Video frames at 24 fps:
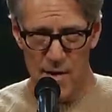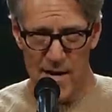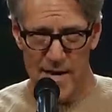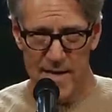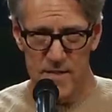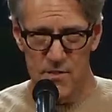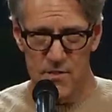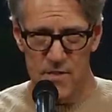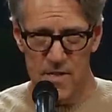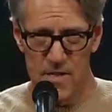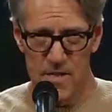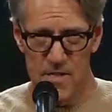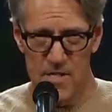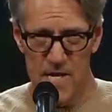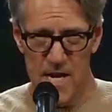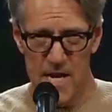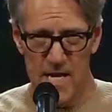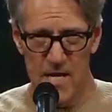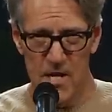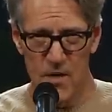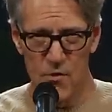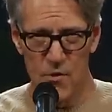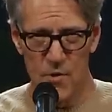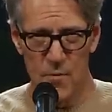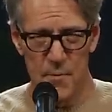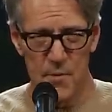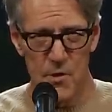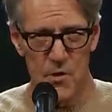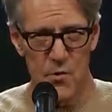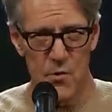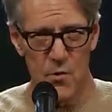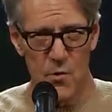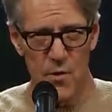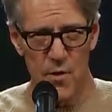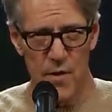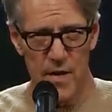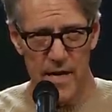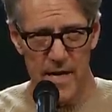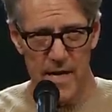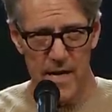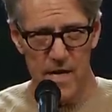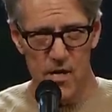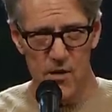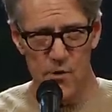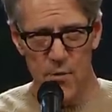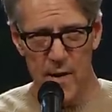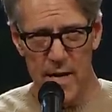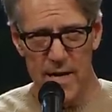Christ can take you to
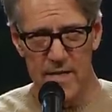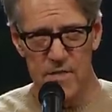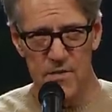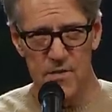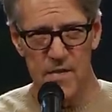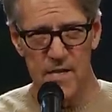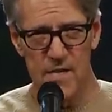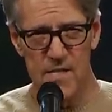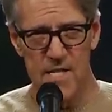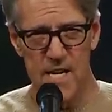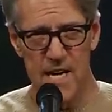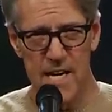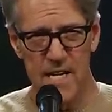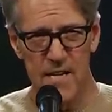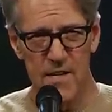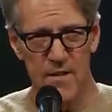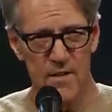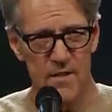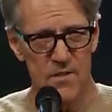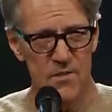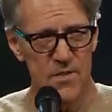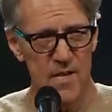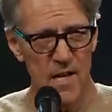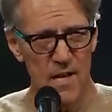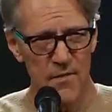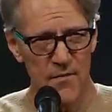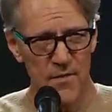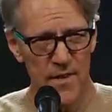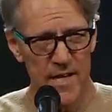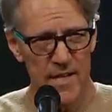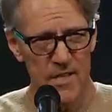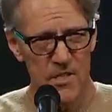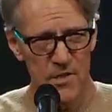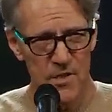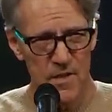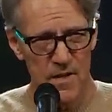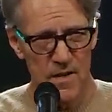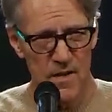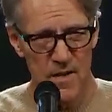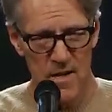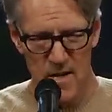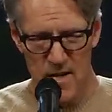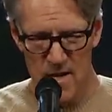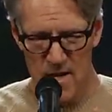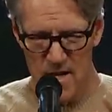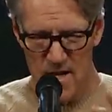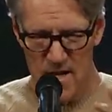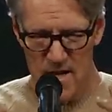maturity, Christ can take you to salvation.
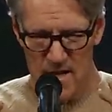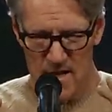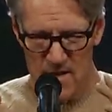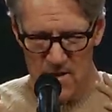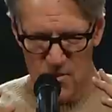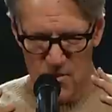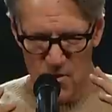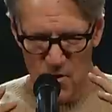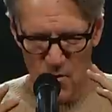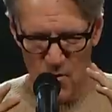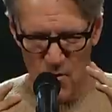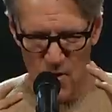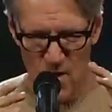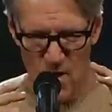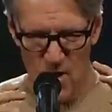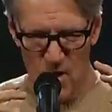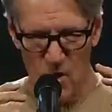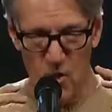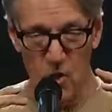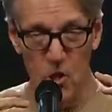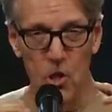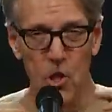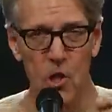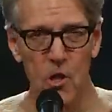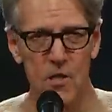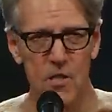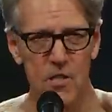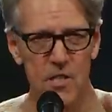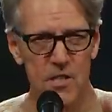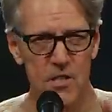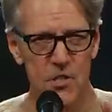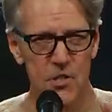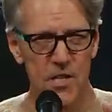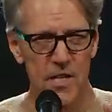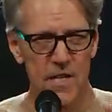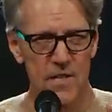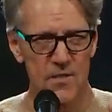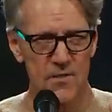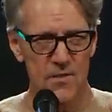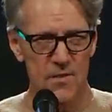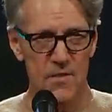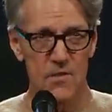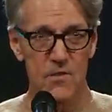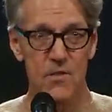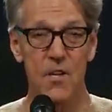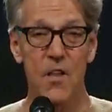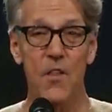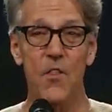And so look to
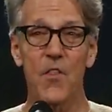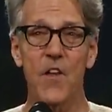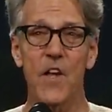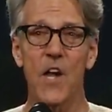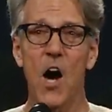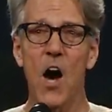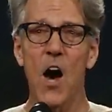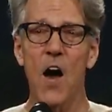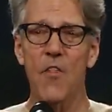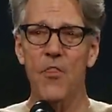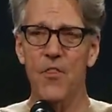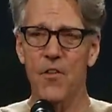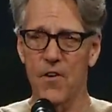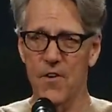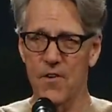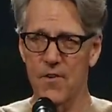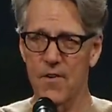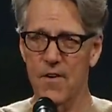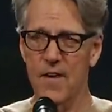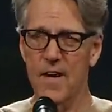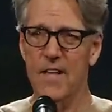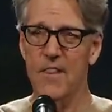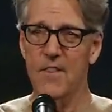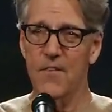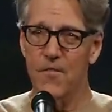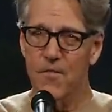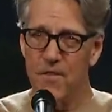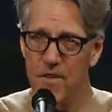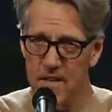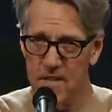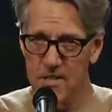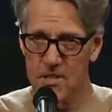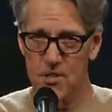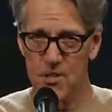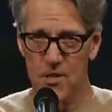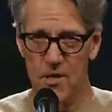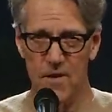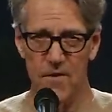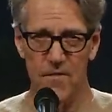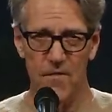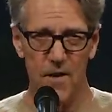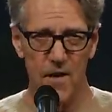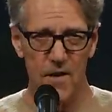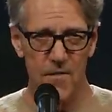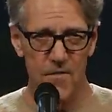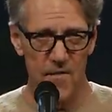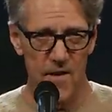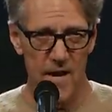Jesus, the author, the finisher
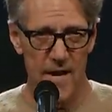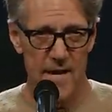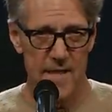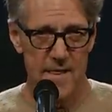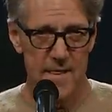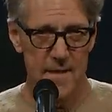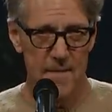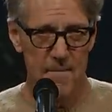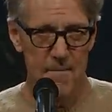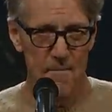of our faith.